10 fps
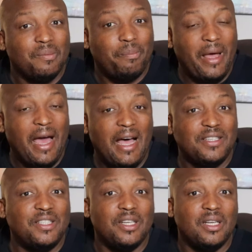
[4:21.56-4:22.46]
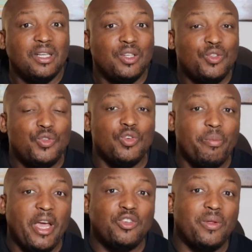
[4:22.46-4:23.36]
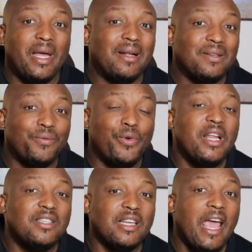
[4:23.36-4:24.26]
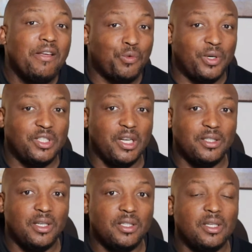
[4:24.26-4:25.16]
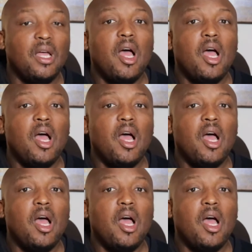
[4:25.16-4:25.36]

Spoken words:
passed to make sure that freed slaves were citizens.